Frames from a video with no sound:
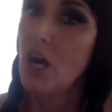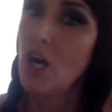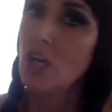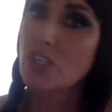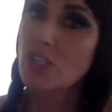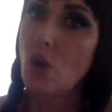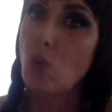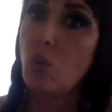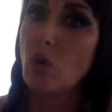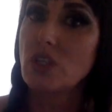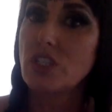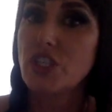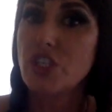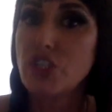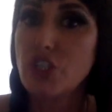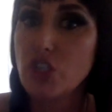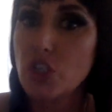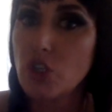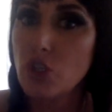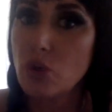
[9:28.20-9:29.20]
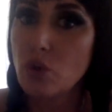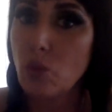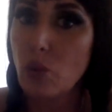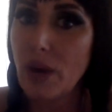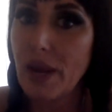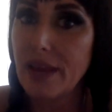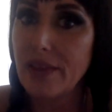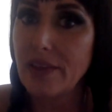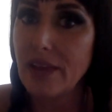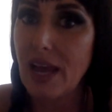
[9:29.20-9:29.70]
So what to do
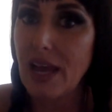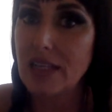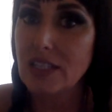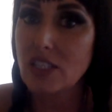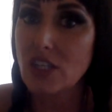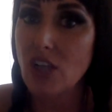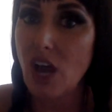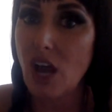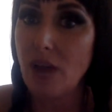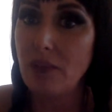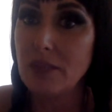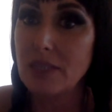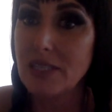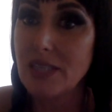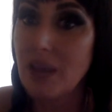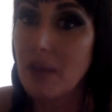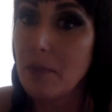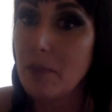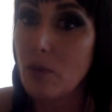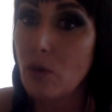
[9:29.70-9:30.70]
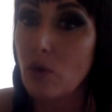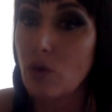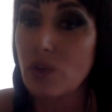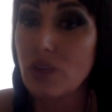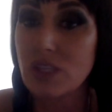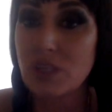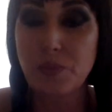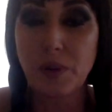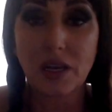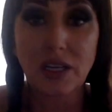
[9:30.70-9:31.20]
when that time is up or
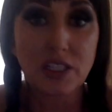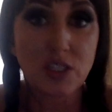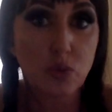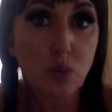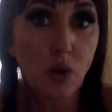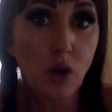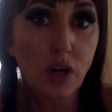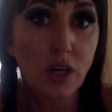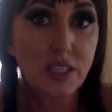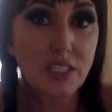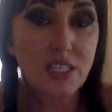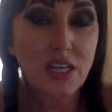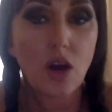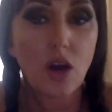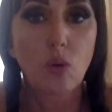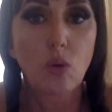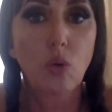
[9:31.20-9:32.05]
the spell has worked?